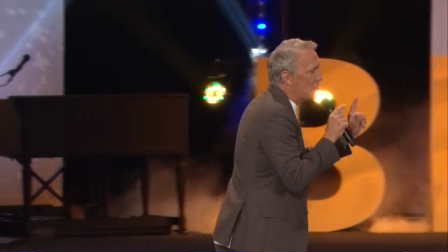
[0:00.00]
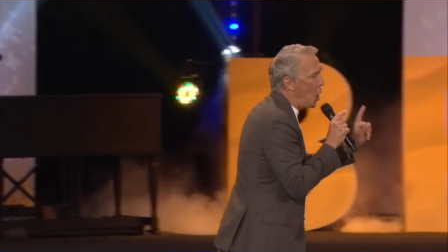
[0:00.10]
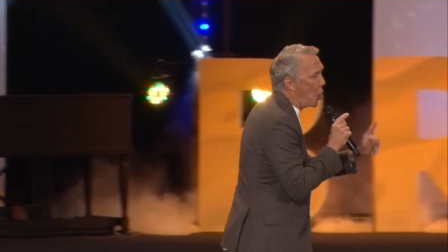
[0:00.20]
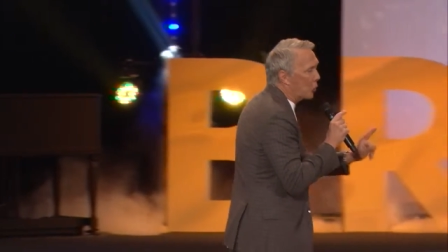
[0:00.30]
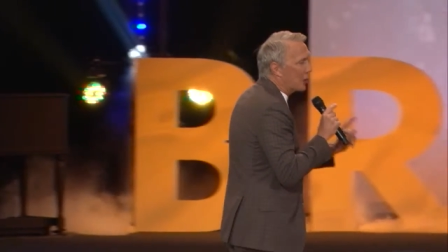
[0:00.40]
the
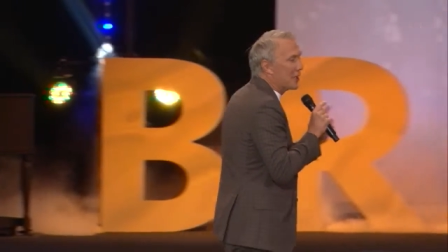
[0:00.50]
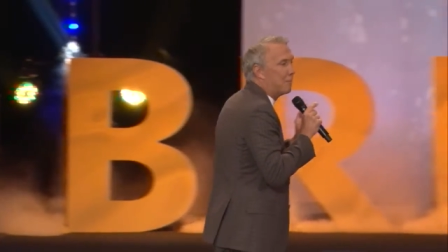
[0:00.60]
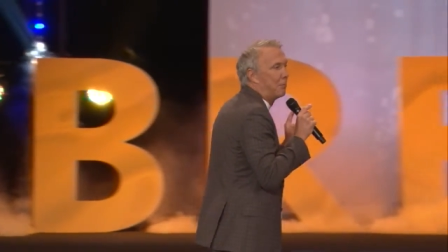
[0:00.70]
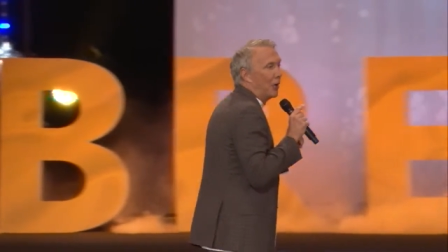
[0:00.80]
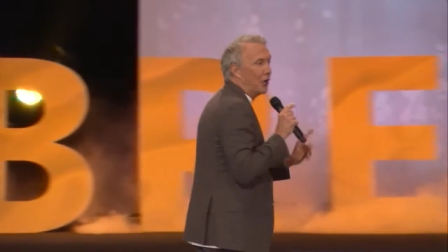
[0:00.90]
only
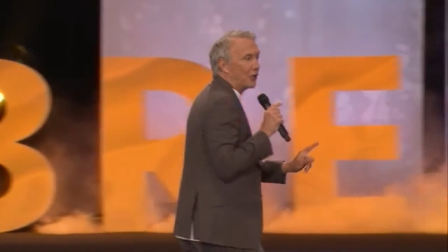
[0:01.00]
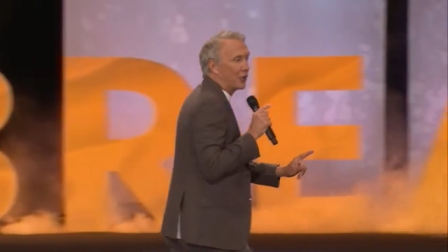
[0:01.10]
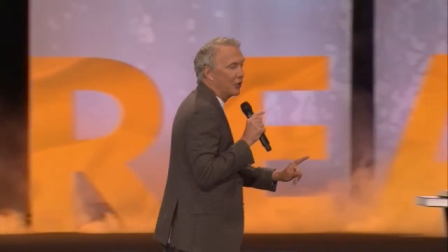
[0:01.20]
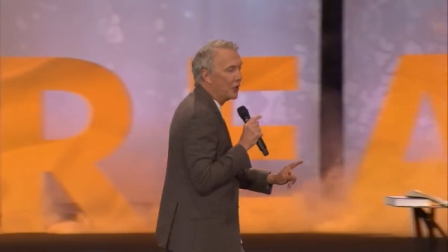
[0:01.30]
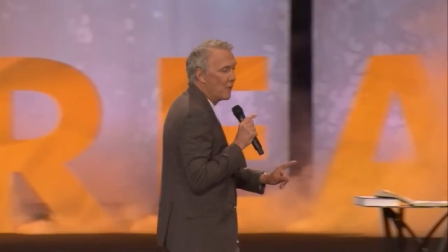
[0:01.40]

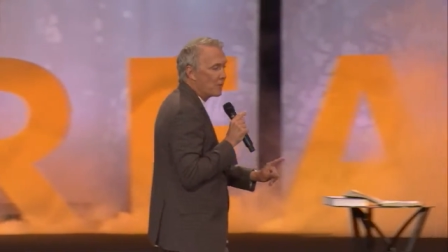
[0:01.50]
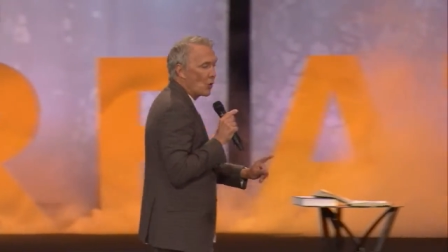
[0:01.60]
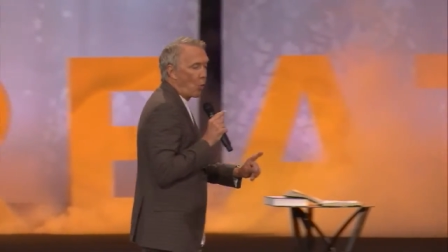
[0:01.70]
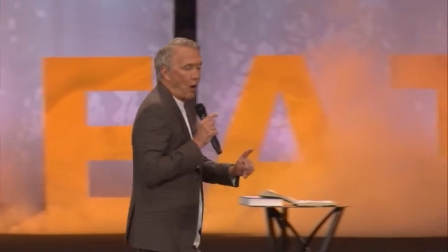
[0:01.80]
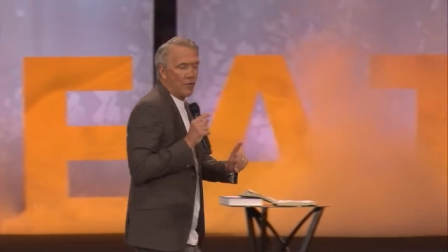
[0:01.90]
book
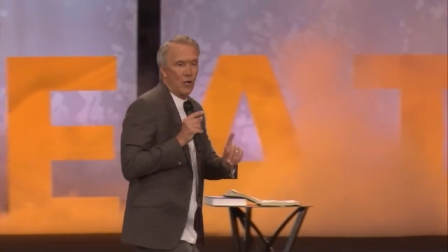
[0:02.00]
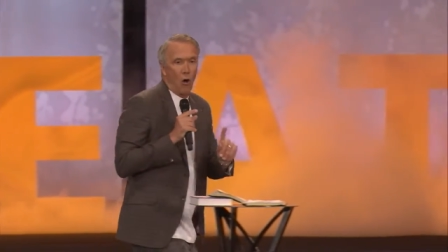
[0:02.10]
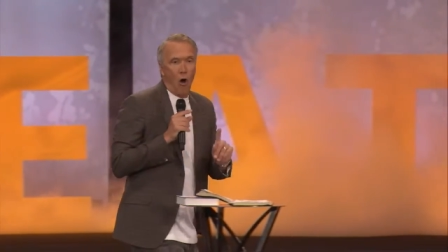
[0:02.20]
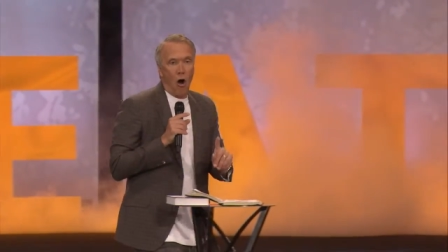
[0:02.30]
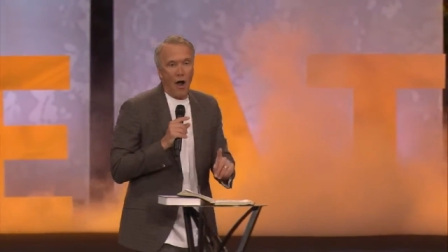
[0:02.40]
where the
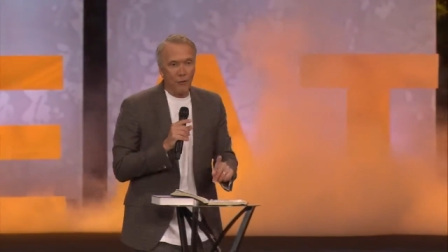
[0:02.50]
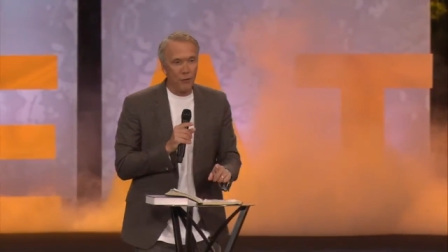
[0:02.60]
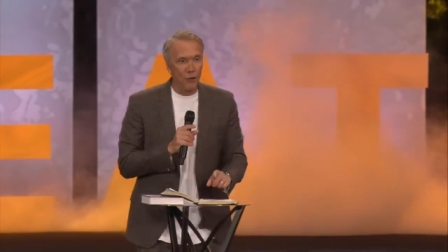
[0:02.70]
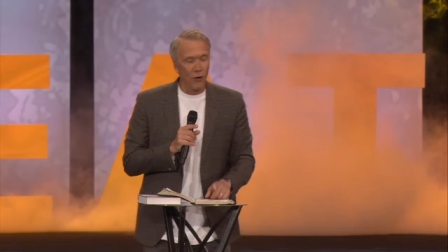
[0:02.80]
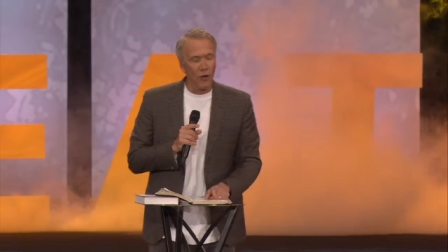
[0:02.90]

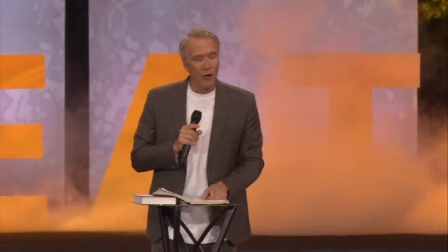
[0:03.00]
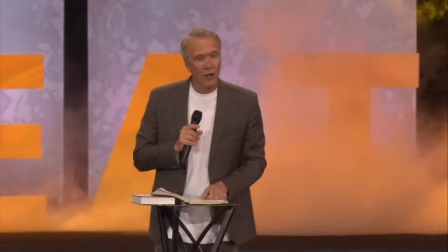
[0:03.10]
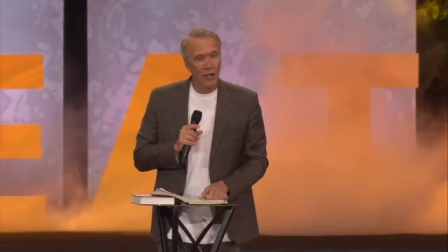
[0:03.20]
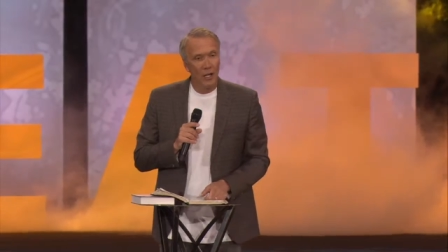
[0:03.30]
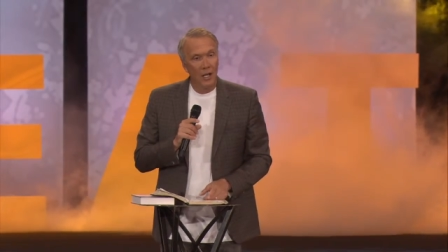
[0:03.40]
author
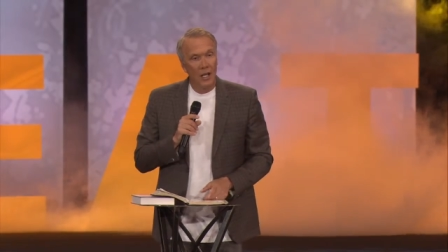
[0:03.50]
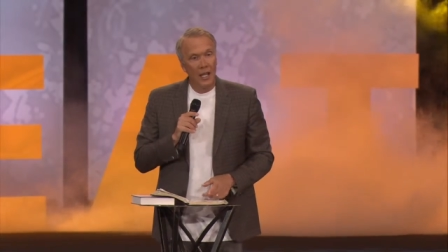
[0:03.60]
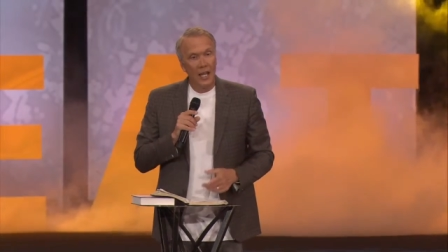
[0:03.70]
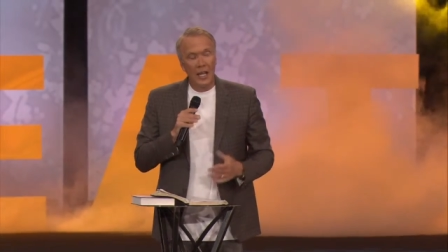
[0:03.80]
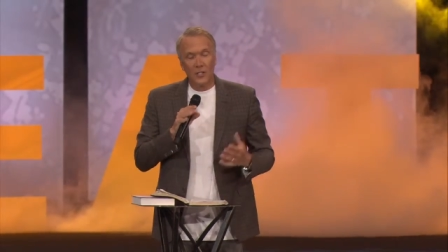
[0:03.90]

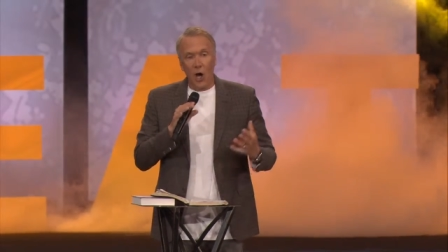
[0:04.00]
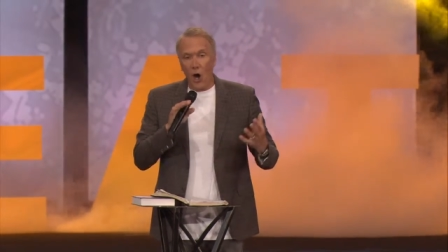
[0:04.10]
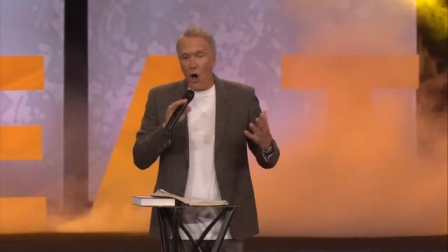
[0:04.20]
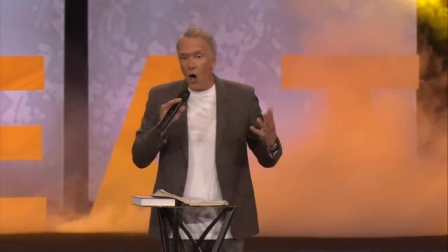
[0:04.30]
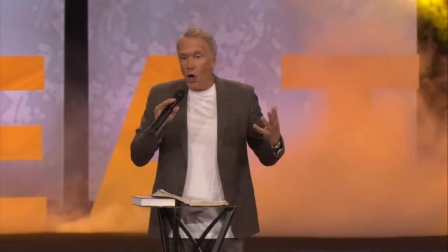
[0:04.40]
is
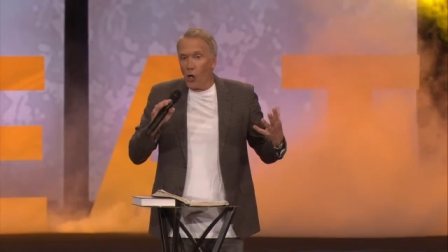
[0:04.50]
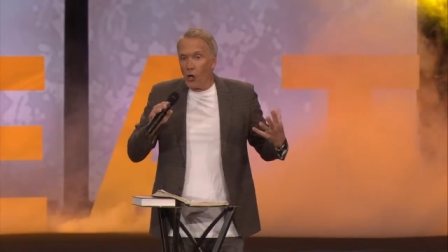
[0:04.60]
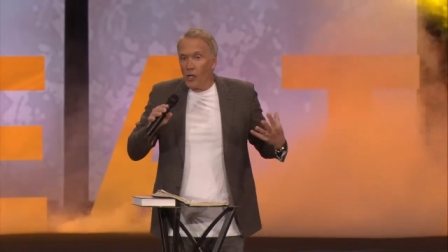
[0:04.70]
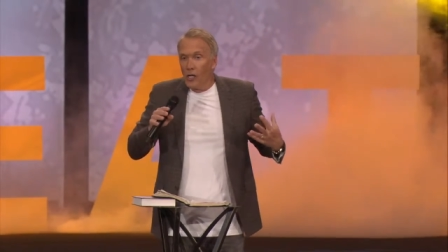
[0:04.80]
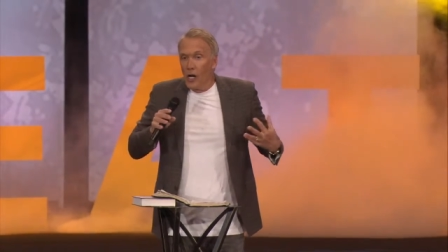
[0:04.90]

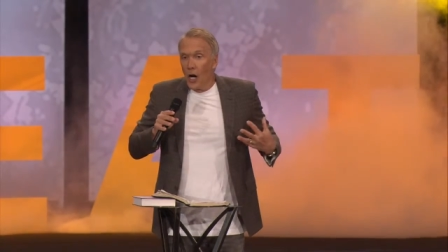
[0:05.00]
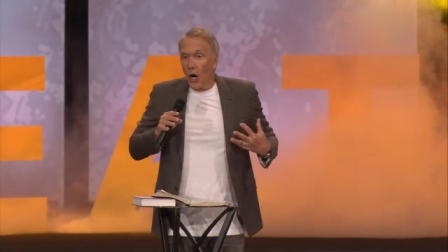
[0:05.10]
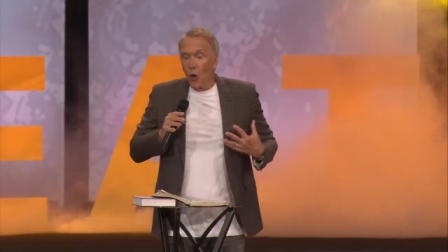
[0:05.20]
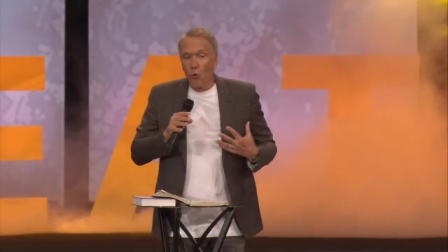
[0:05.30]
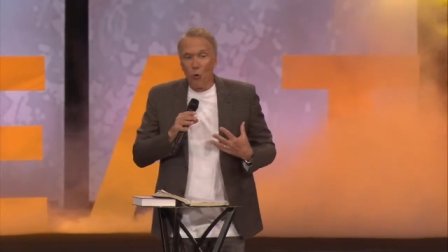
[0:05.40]
all
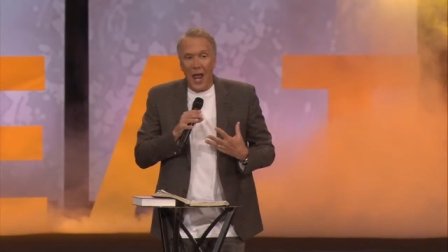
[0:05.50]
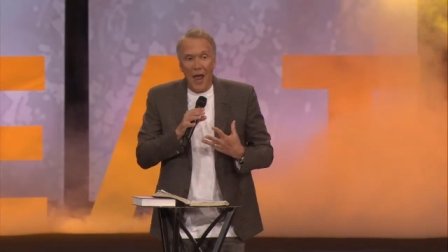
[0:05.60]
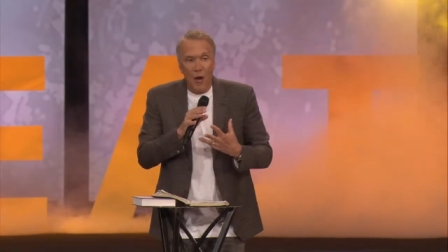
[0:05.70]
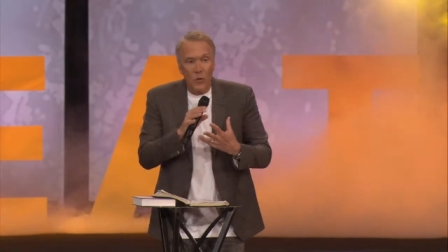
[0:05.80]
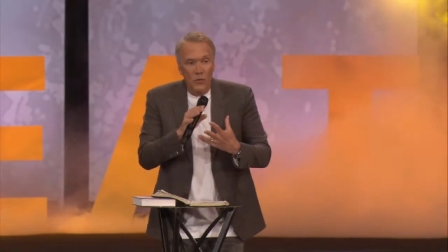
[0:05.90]

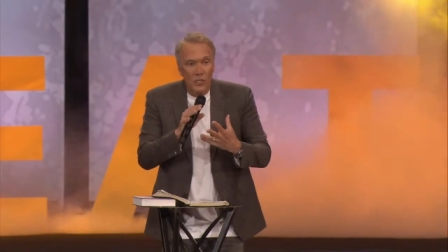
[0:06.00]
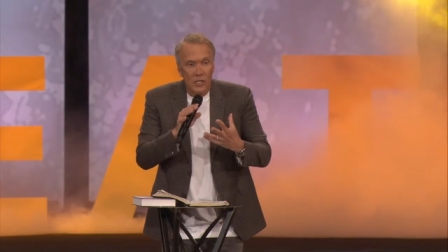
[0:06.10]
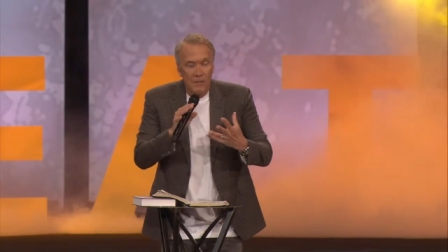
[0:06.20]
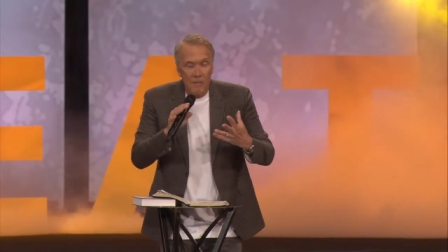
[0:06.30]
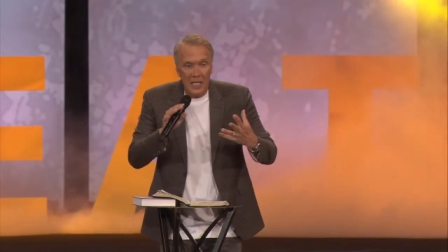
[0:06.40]
around
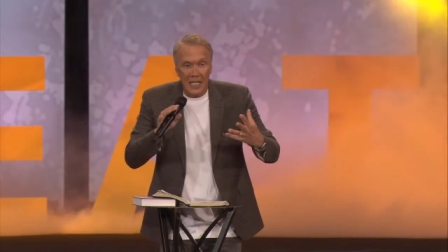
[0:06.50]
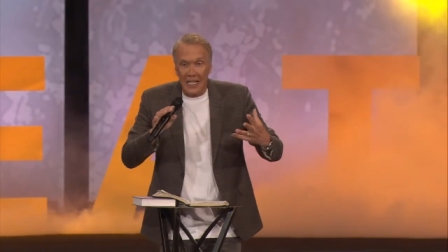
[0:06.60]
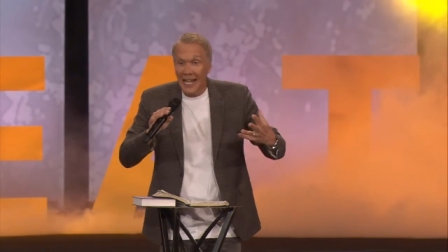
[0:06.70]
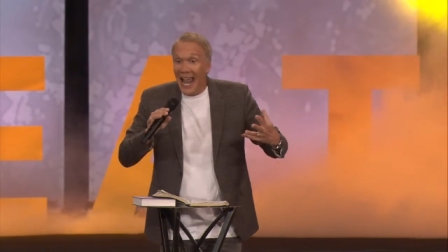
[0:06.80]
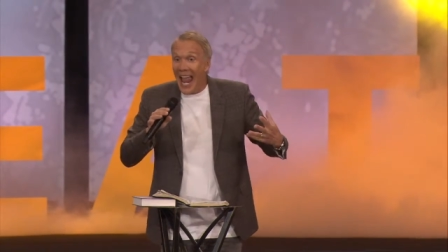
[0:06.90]

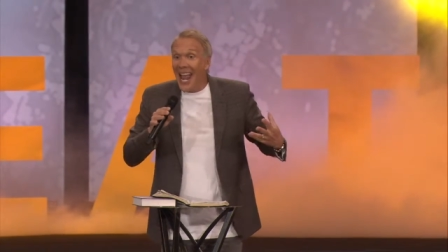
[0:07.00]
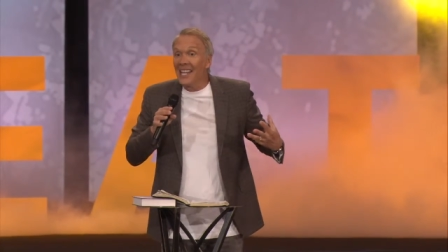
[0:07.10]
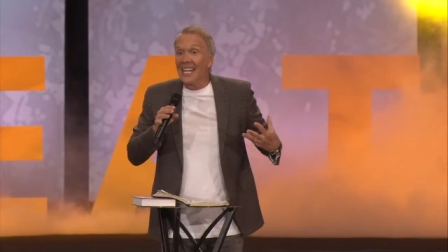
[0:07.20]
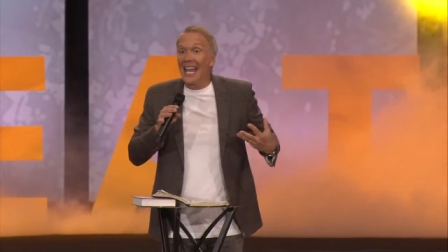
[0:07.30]
me and